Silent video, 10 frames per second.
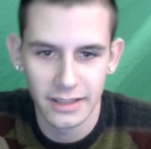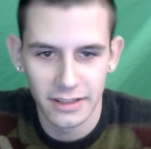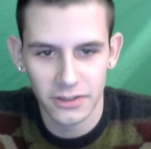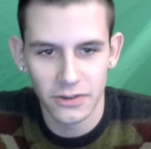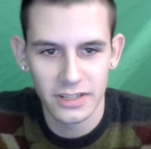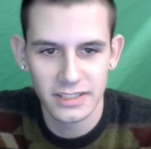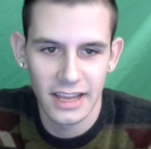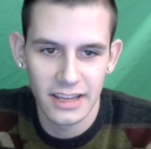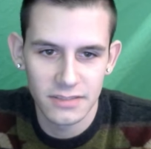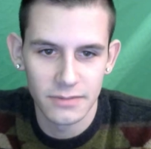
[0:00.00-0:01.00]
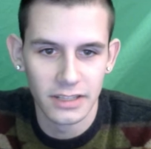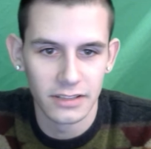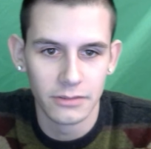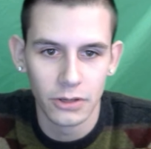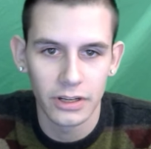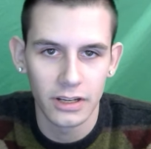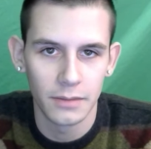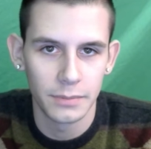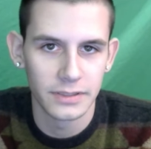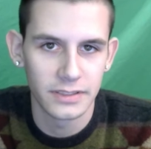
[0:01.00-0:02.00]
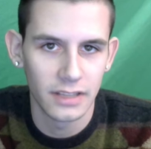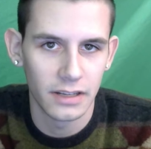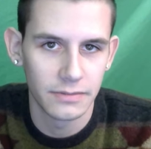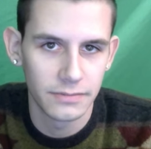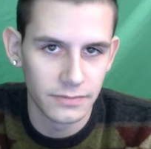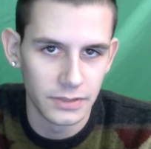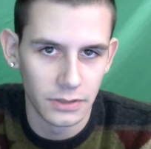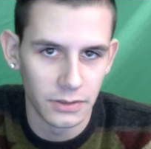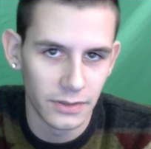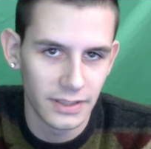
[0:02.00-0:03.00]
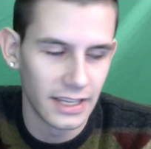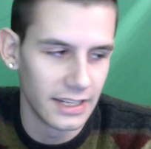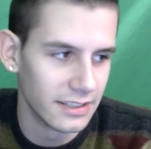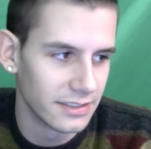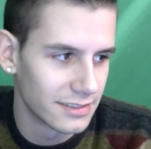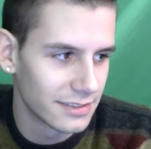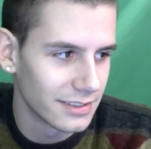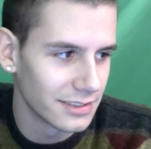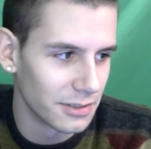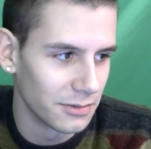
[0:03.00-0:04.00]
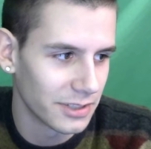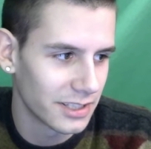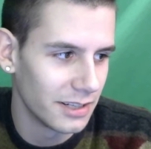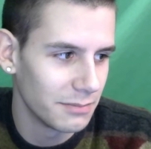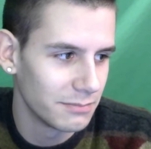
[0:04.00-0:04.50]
They would always ask me to hook up and stuff. If you don't know what that is, don't look it up.